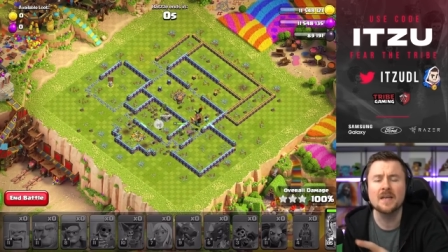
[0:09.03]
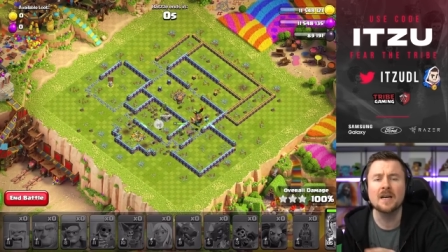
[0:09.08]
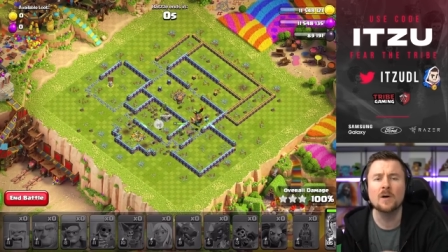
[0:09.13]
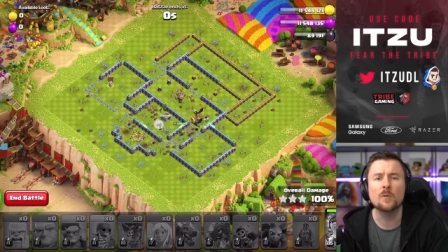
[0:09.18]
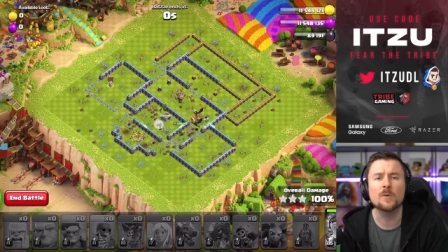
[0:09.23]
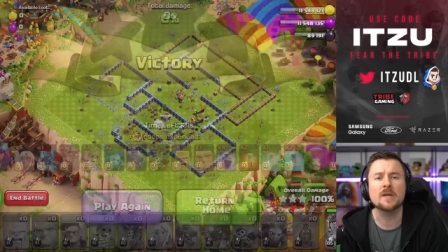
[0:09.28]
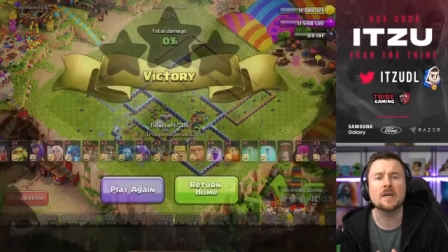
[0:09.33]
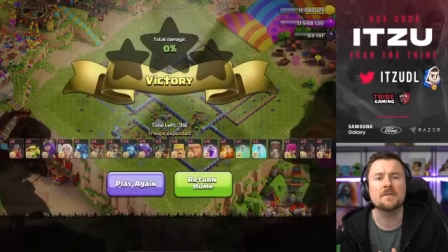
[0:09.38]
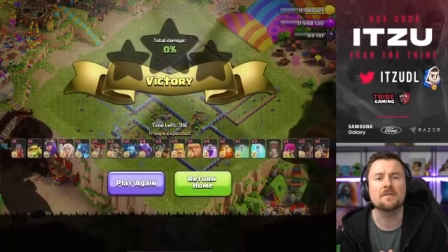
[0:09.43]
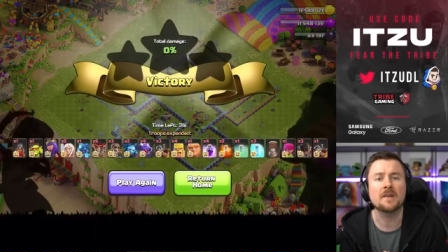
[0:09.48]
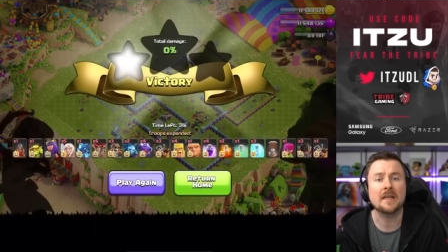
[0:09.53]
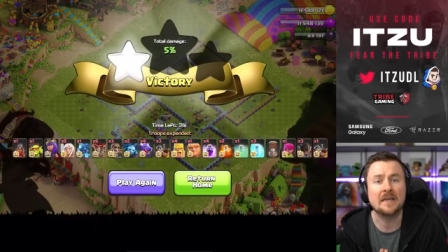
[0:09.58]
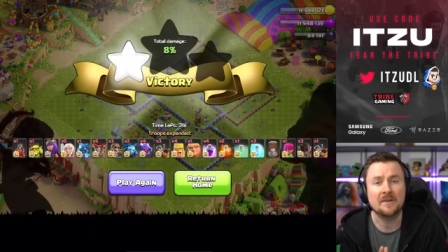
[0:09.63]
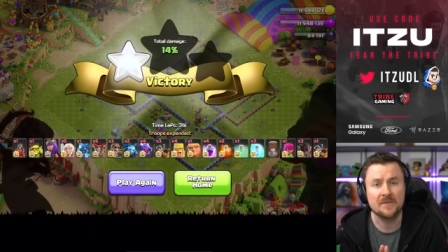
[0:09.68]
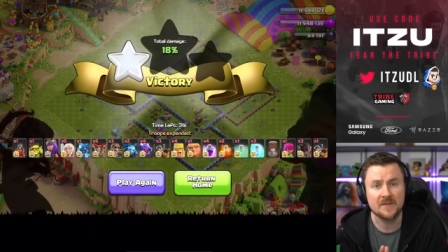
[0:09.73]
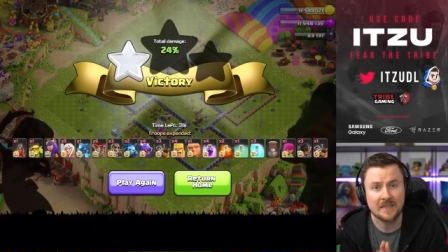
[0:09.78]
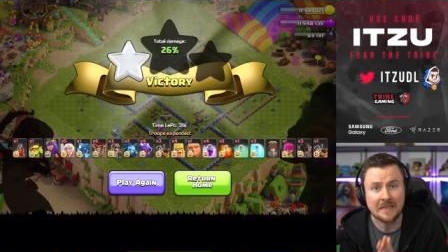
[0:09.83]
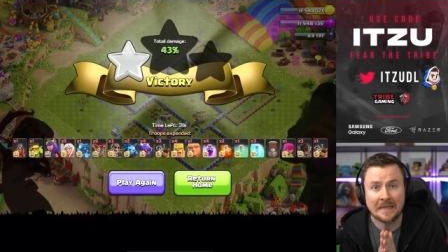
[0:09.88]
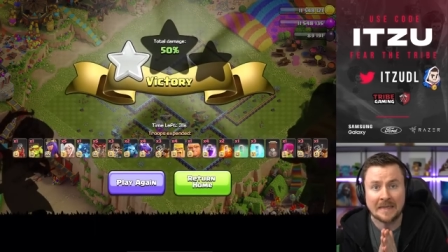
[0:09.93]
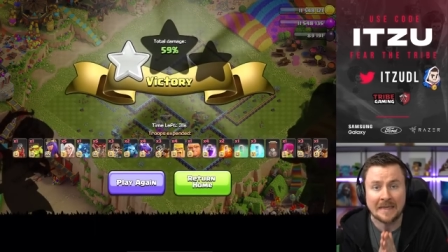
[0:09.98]
we have
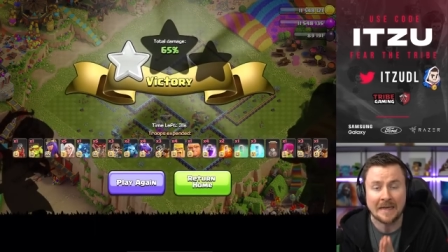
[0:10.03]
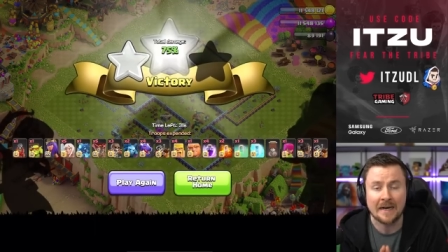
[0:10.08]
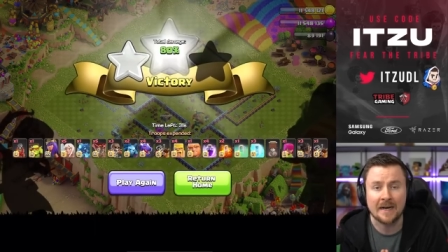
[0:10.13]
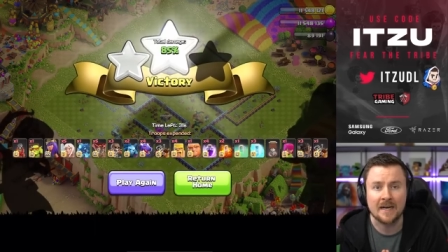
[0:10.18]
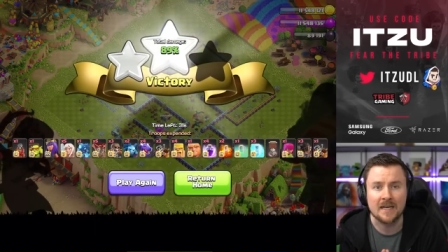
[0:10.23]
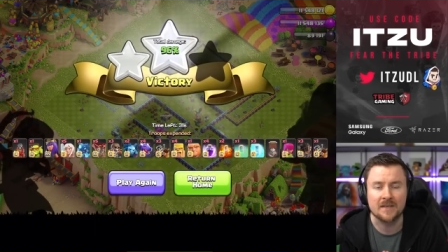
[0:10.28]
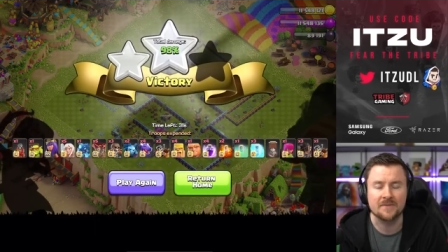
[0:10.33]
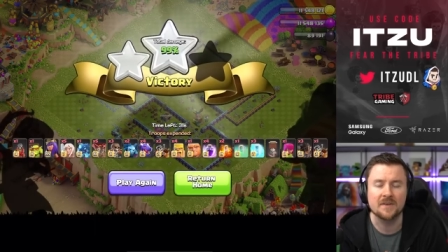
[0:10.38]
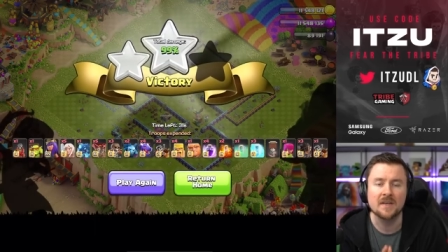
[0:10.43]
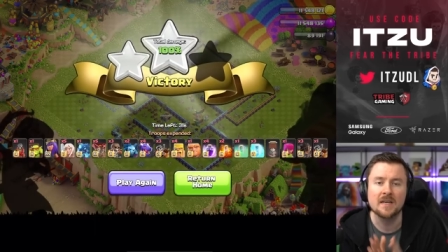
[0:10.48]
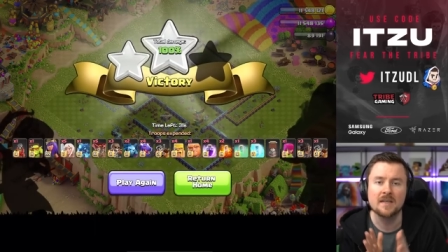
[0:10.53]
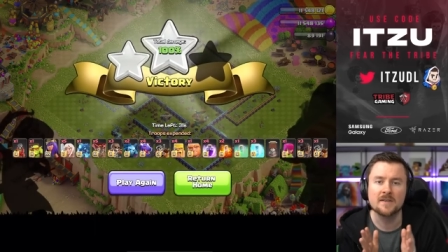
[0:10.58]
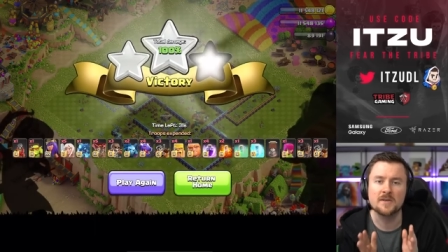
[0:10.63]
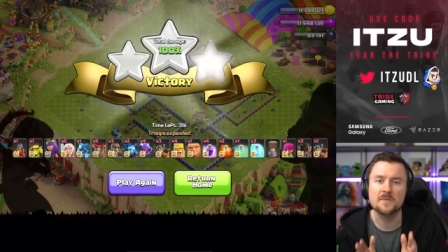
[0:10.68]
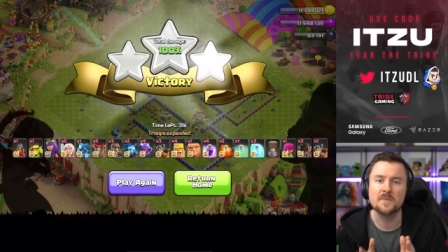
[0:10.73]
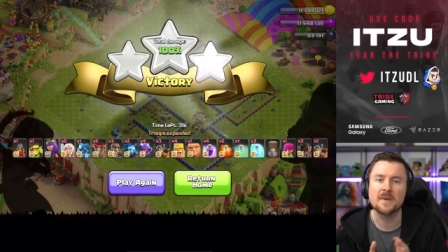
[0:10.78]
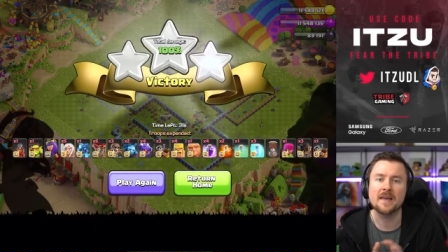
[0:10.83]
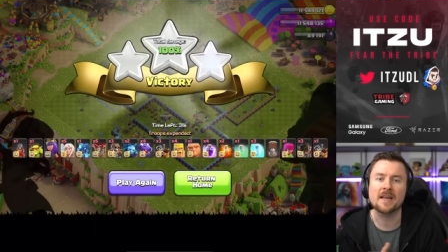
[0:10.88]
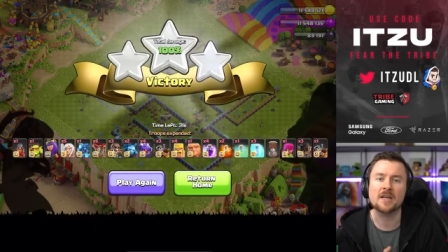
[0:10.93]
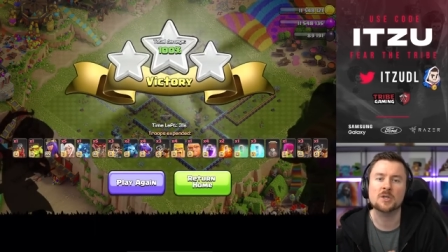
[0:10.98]
left alive to
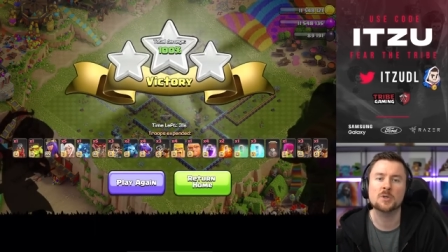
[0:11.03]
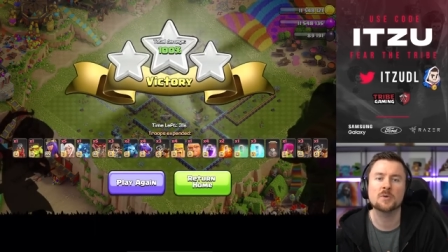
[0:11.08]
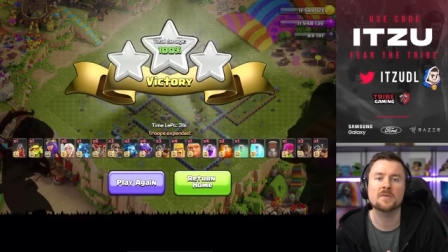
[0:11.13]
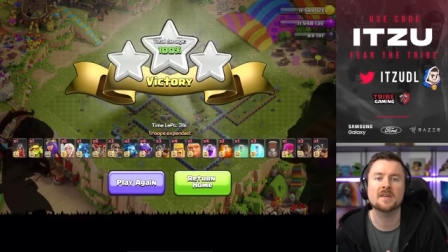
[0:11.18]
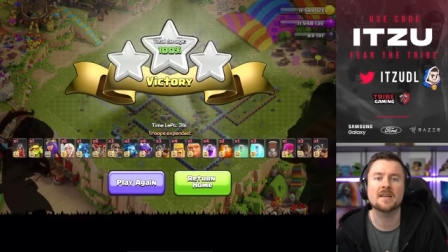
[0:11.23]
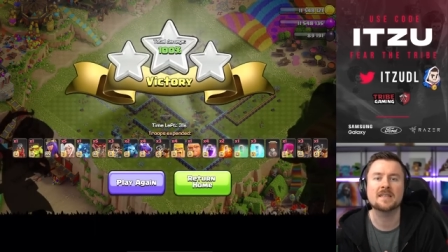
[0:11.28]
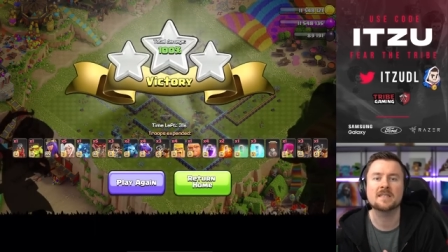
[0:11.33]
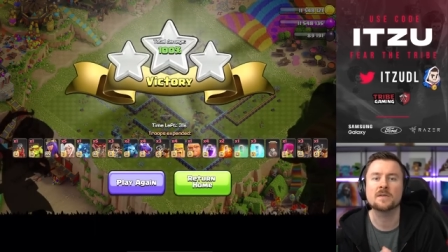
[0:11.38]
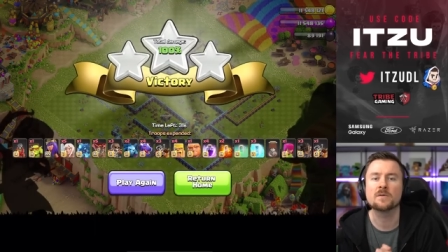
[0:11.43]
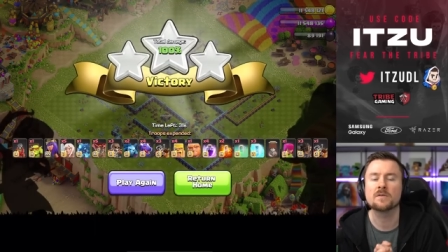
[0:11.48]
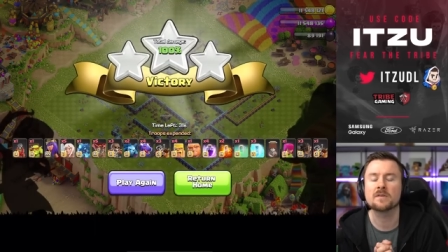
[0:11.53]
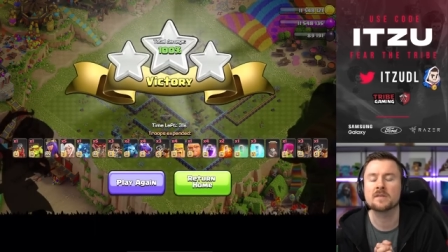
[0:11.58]
make sure that you're